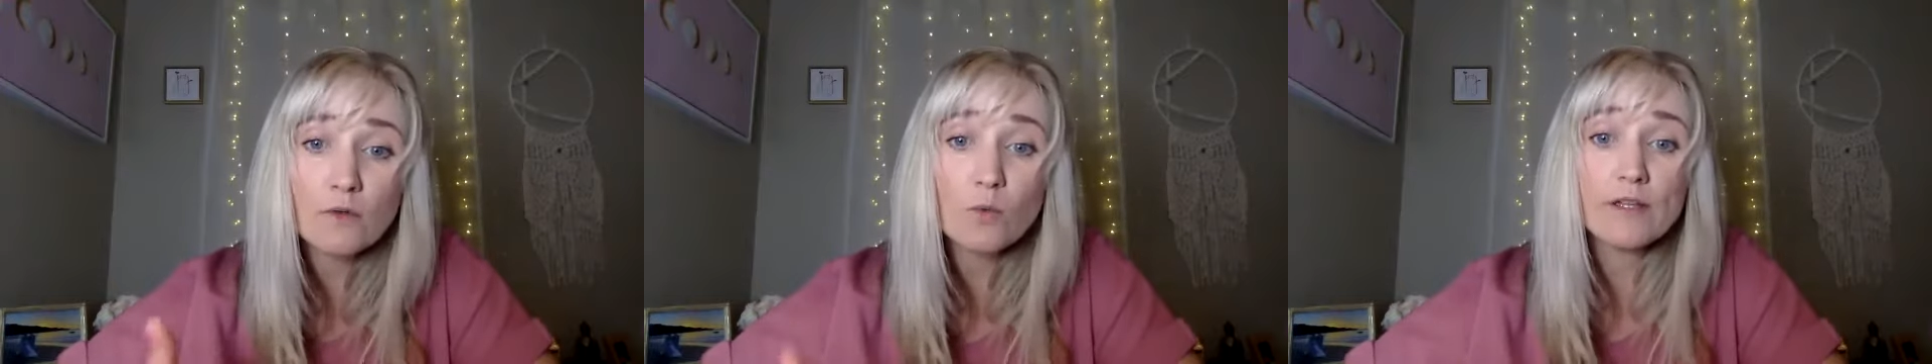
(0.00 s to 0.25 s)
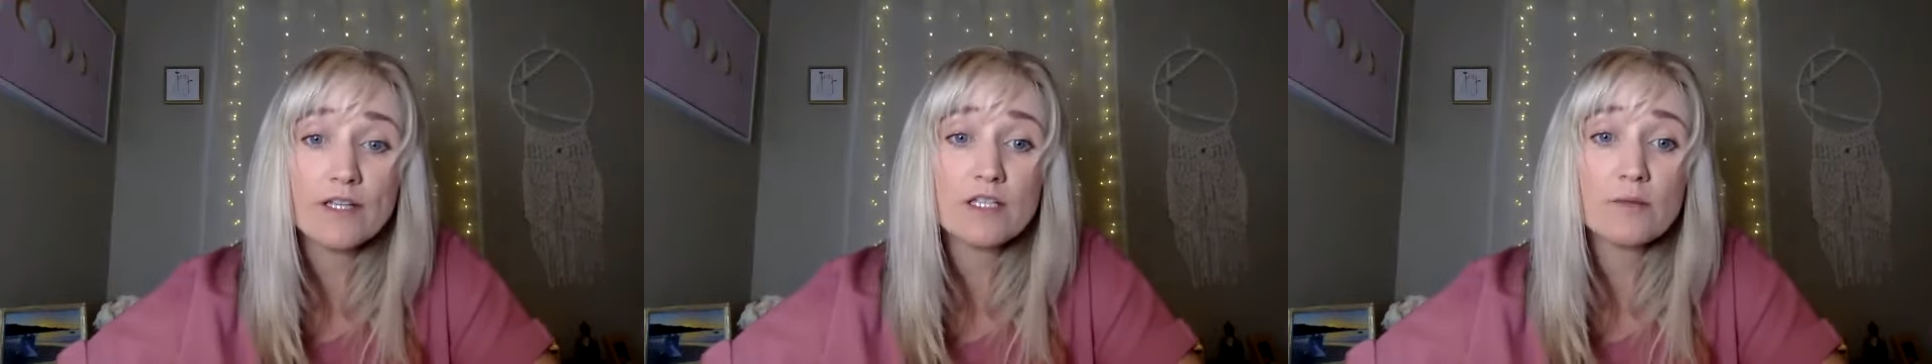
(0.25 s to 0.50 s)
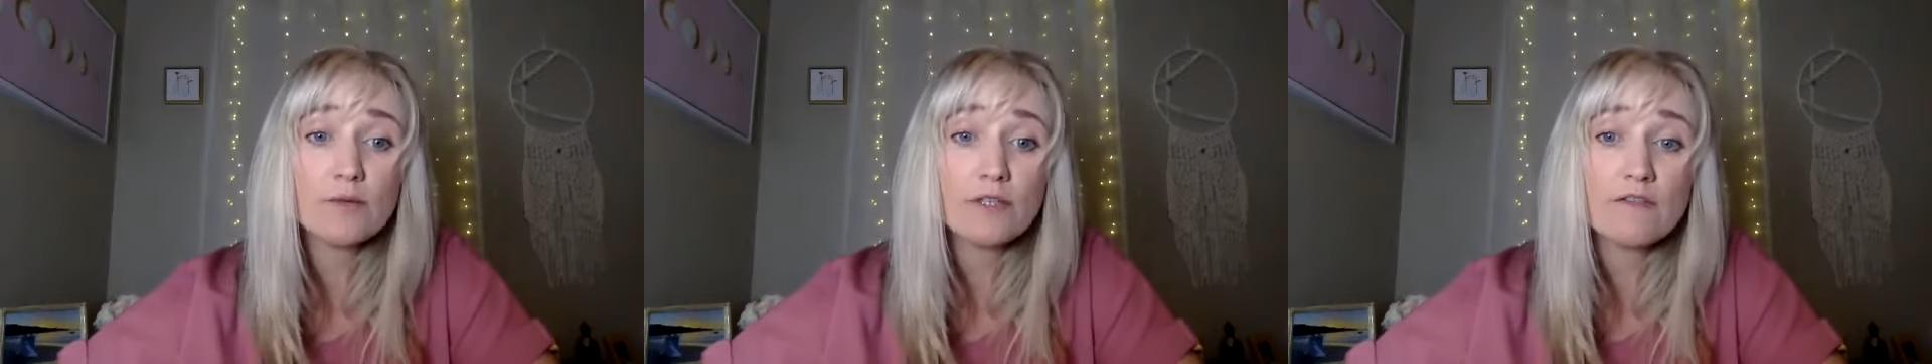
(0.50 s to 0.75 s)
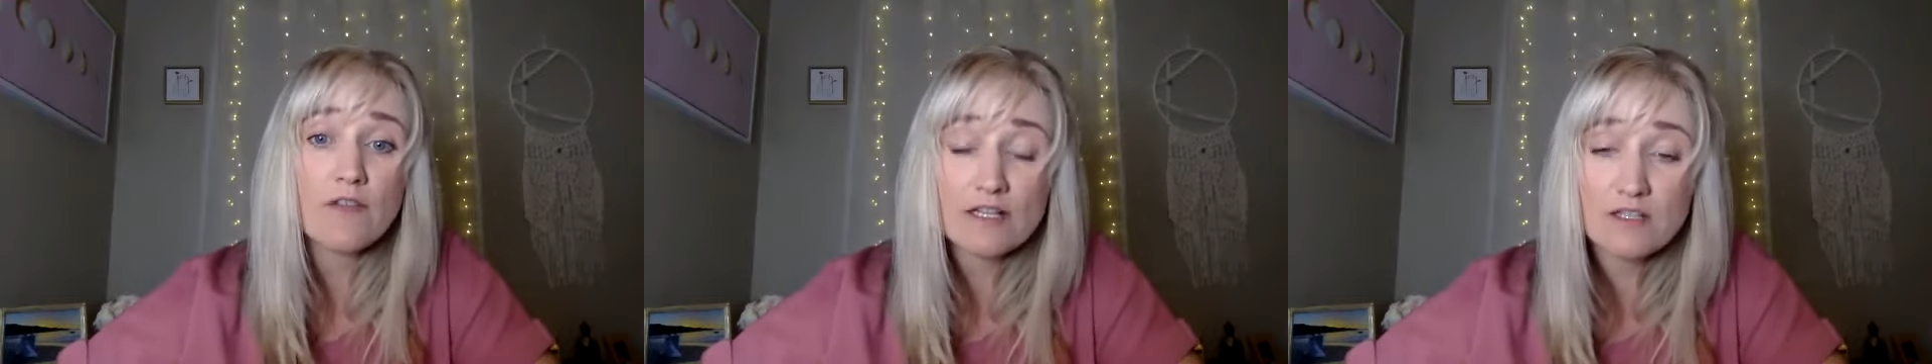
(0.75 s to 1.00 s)
willing to
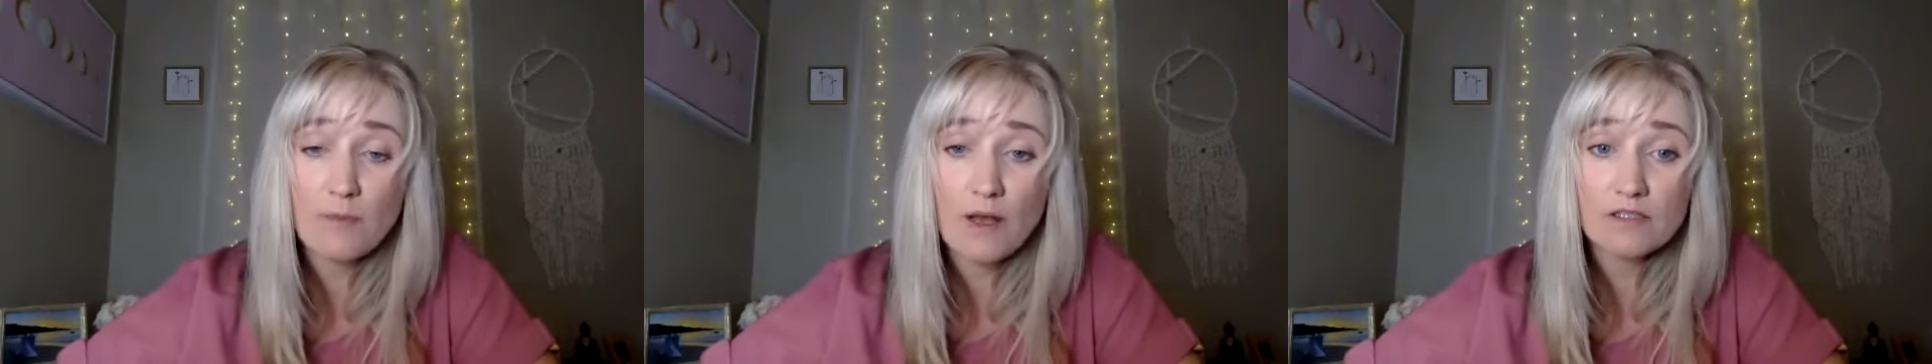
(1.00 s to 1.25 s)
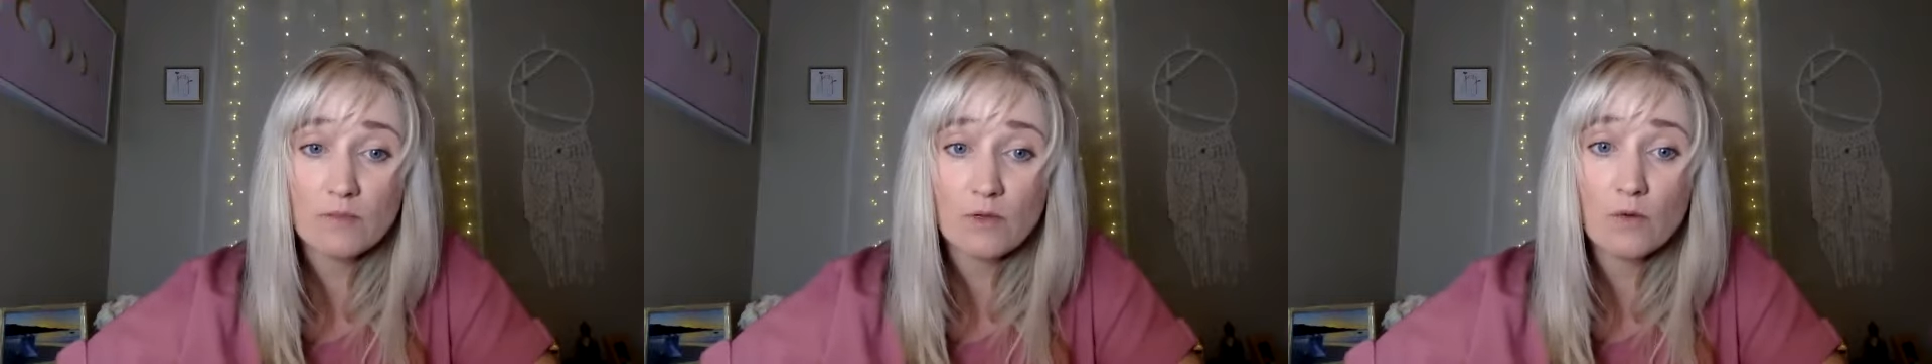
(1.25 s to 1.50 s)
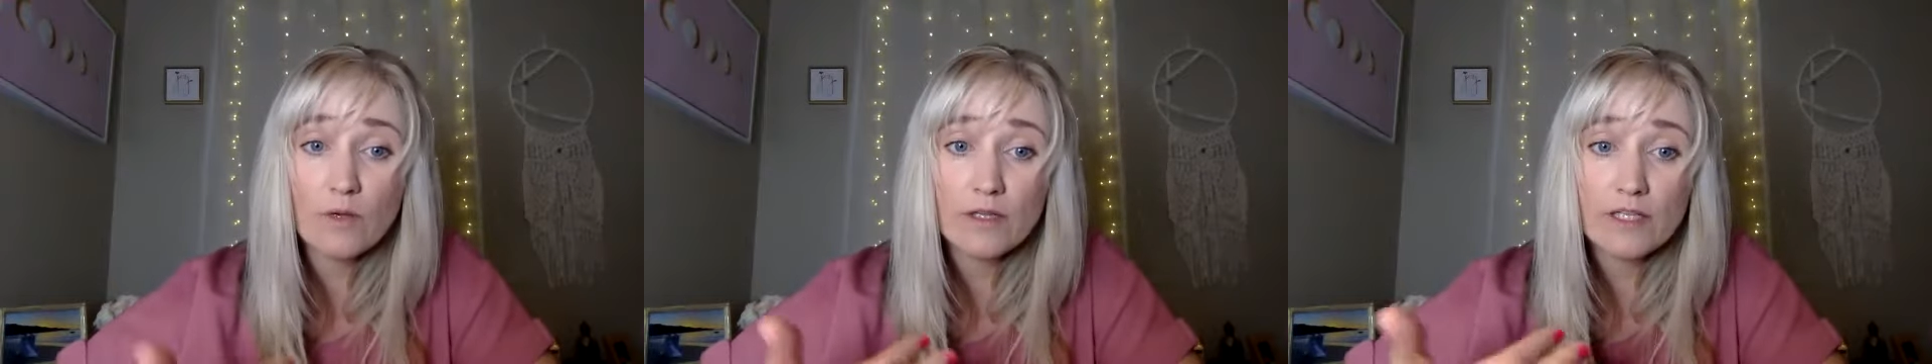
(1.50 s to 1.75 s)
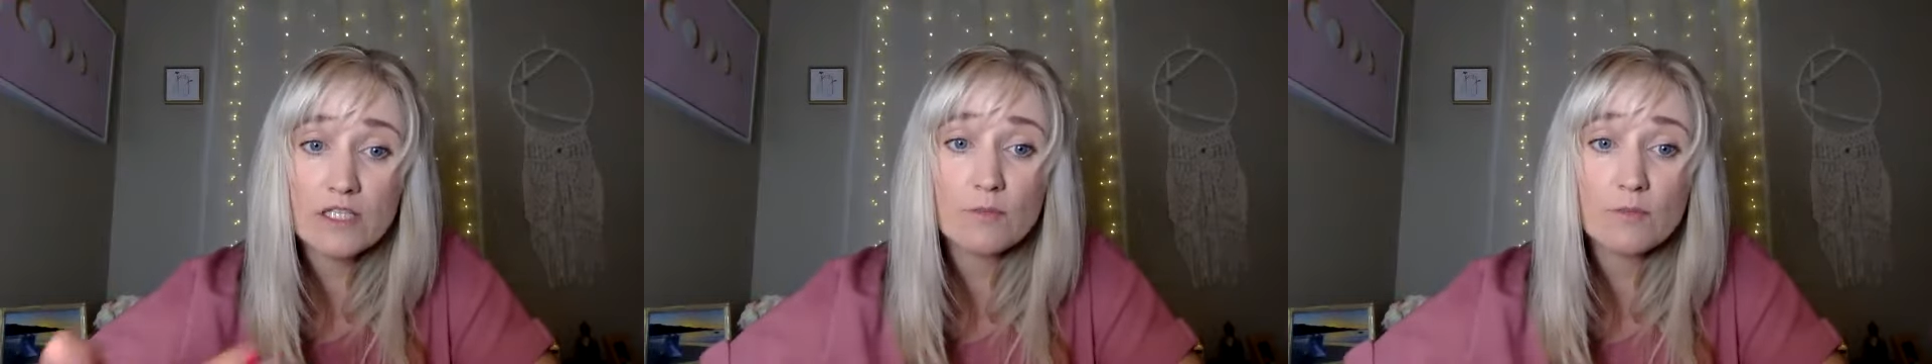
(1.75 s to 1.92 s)
believe that's possible, willing to